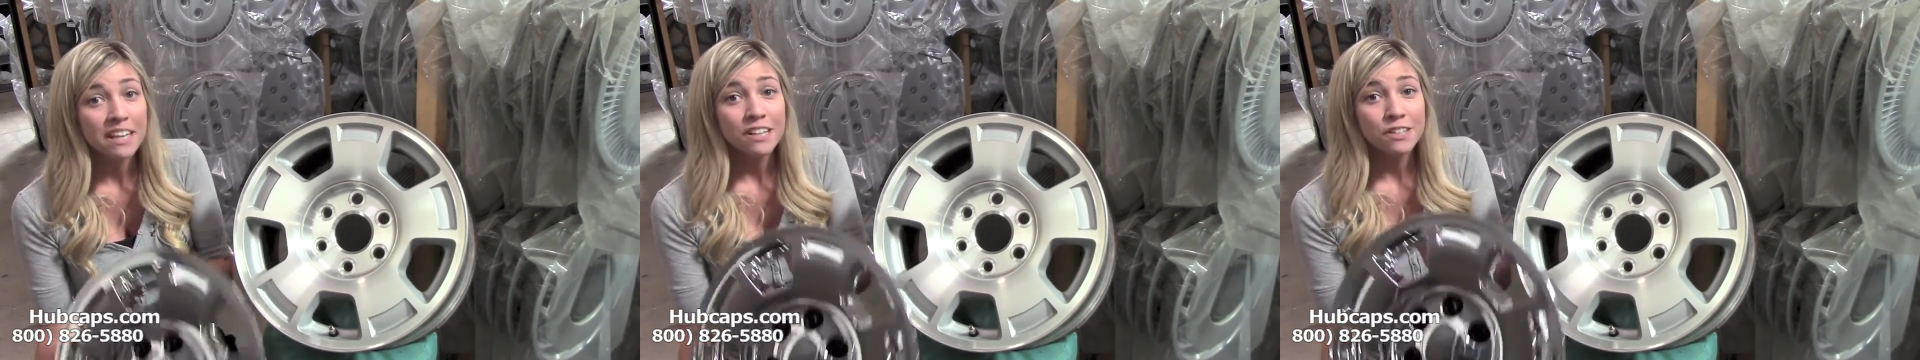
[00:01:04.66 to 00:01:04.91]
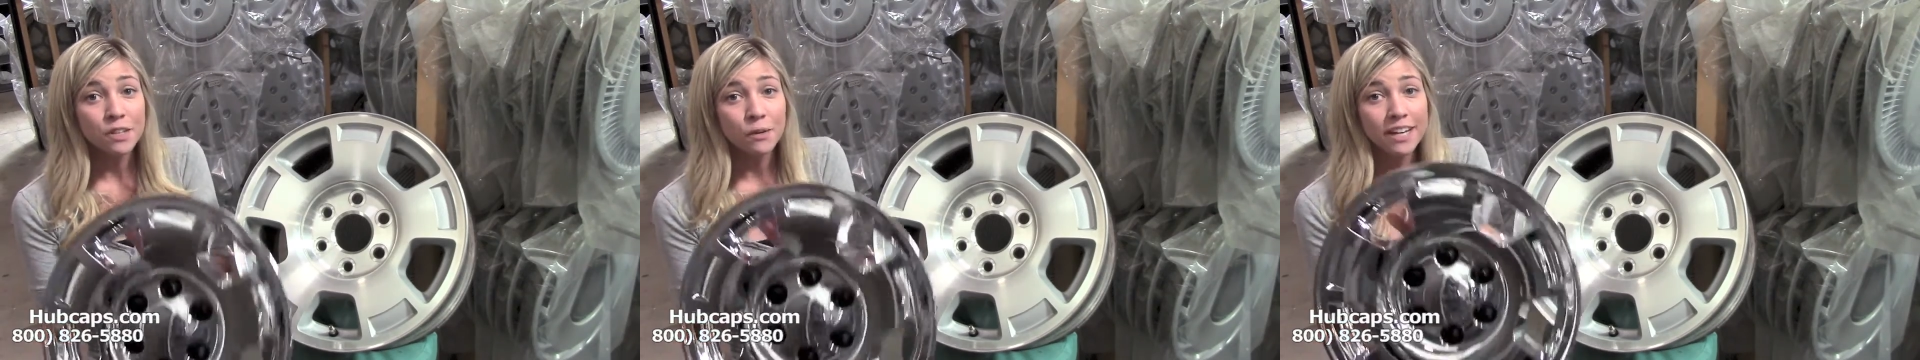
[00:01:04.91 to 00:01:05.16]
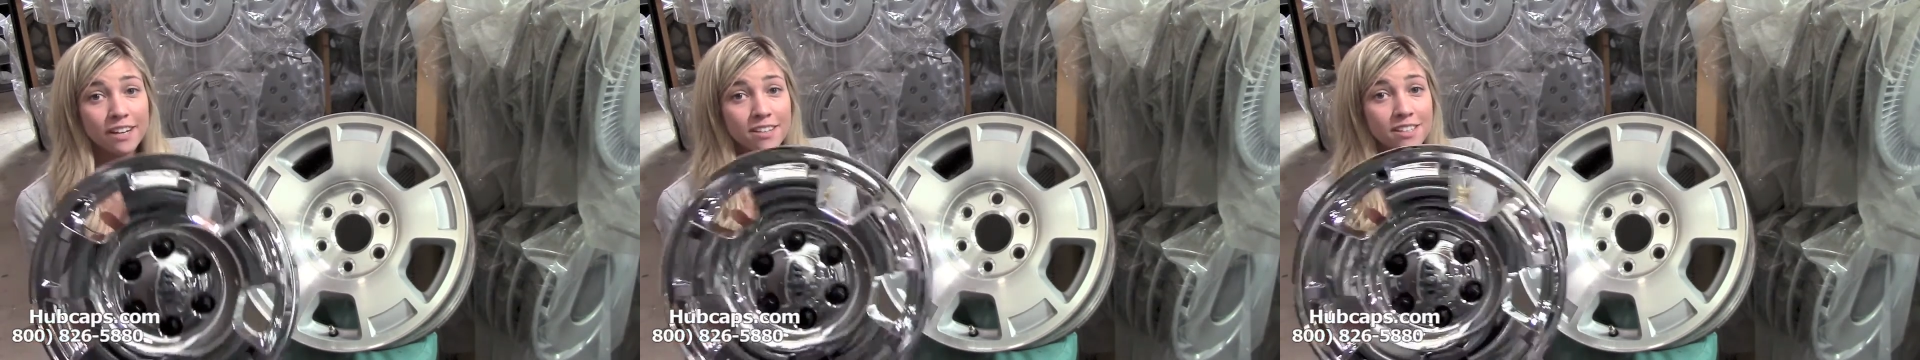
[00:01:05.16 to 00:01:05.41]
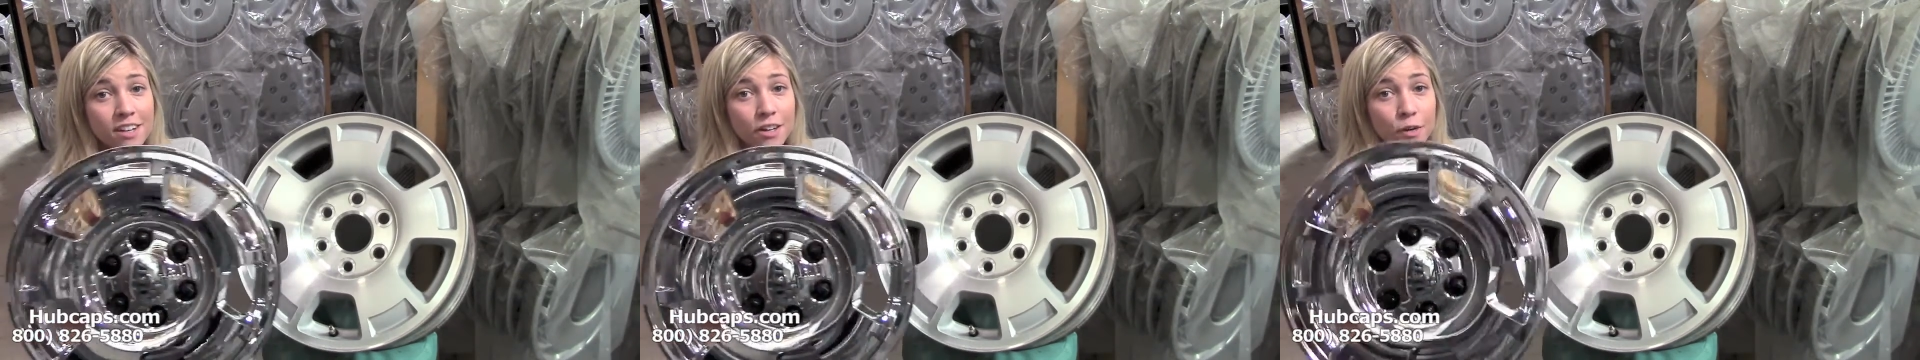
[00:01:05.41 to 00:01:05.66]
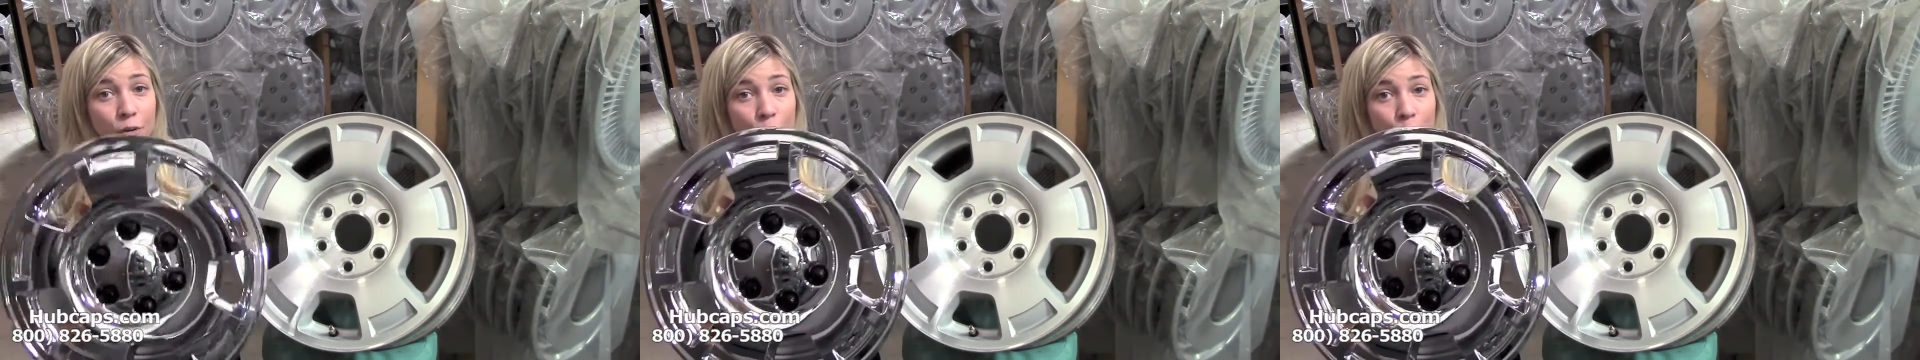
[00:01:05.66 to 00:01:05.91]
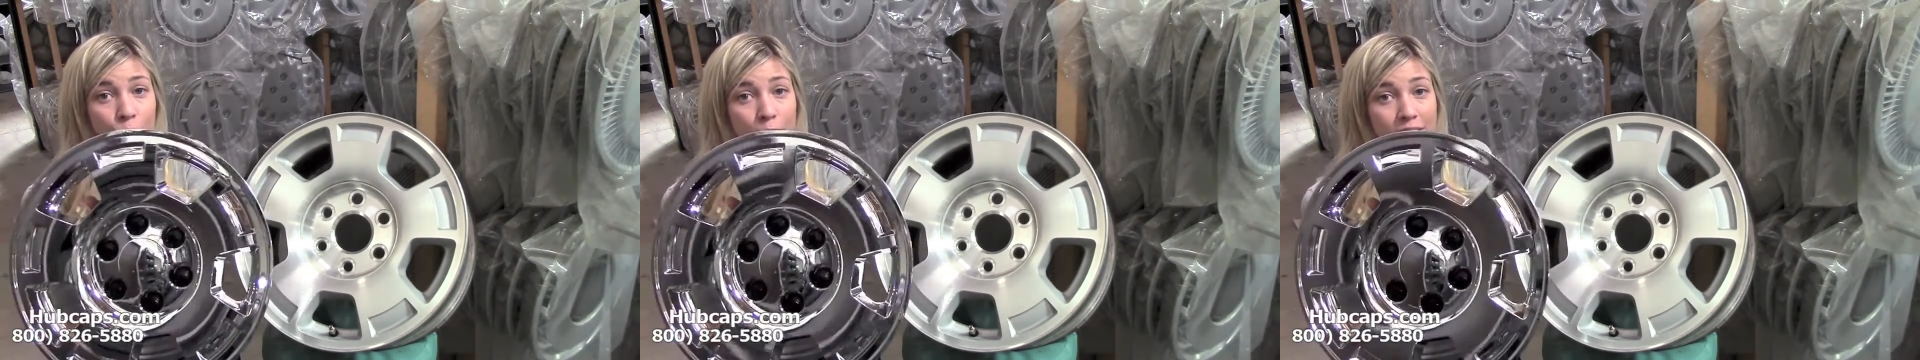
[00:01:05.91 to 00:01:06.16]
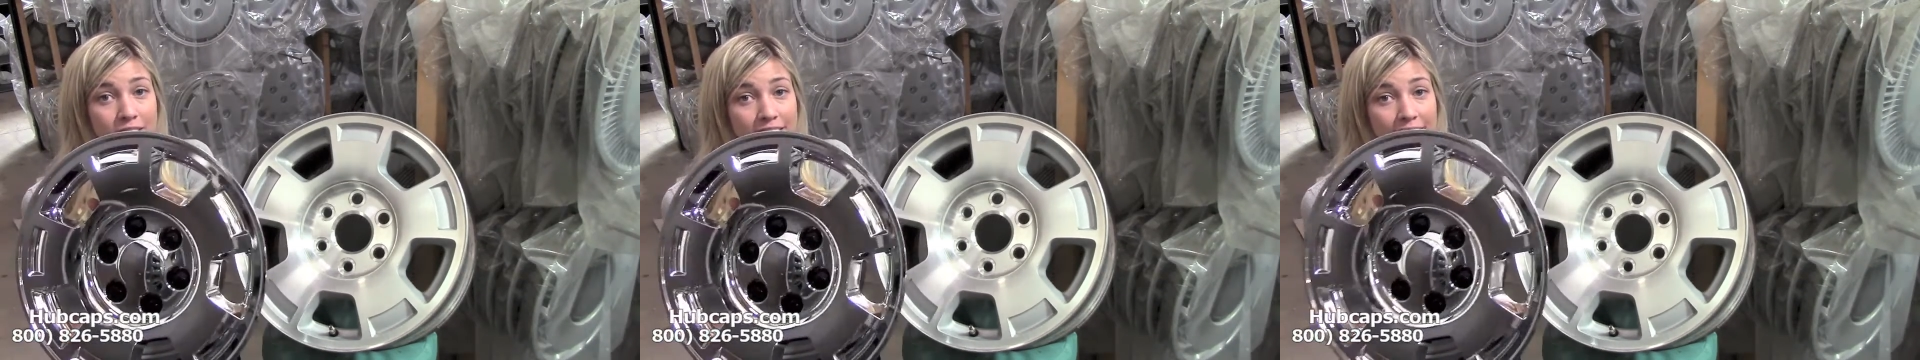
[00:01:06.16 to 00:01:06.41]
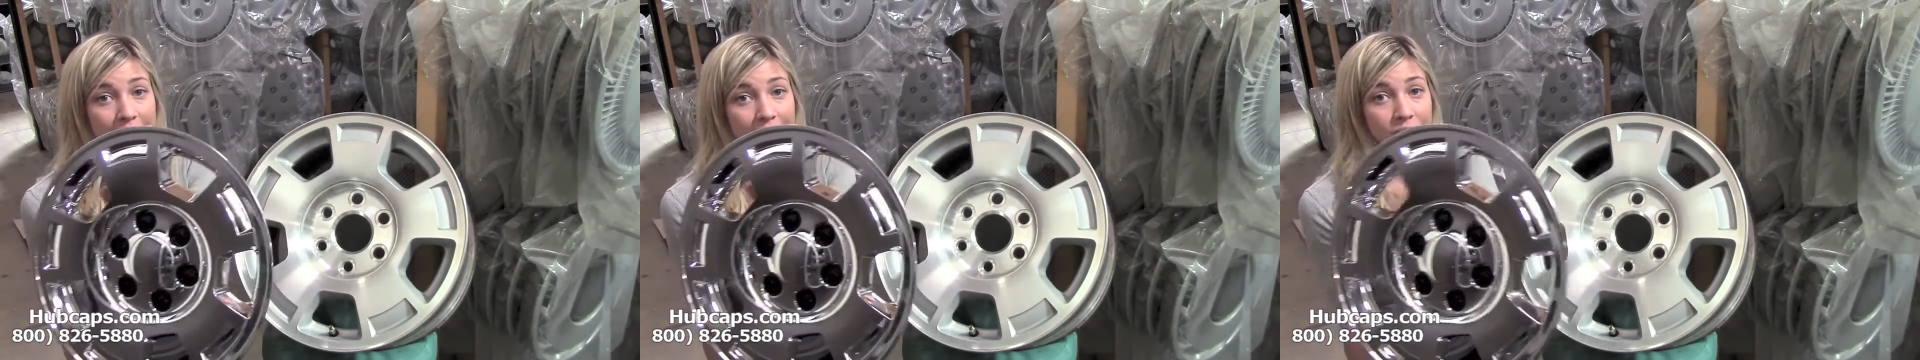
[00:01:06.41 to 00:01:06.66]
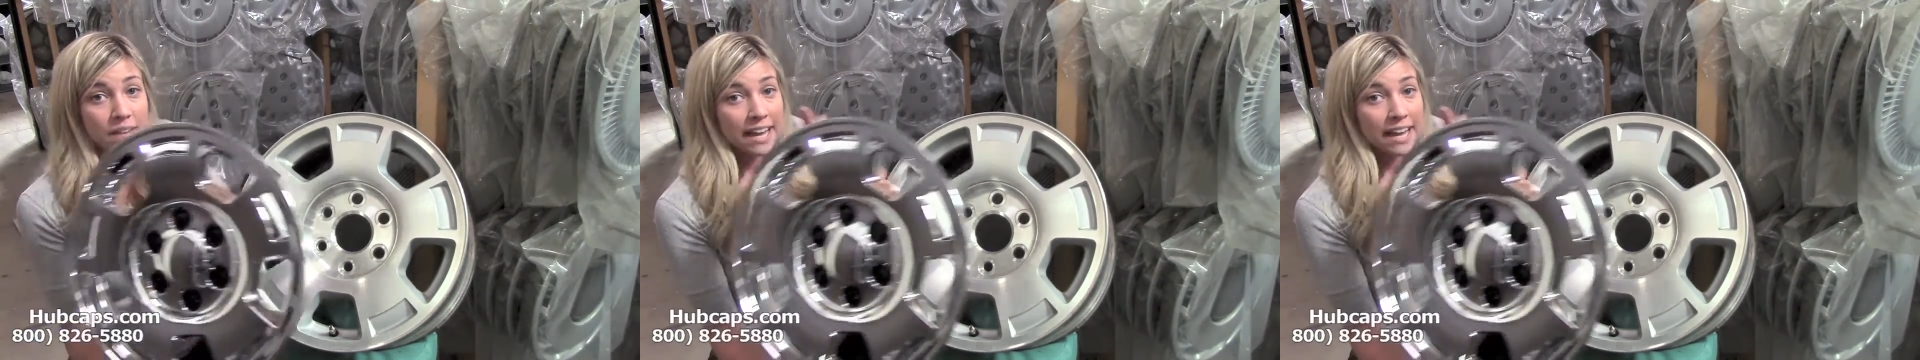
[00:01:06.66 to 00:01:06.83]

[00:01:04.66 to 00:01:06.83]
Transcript: So here's our chrome wheel skin.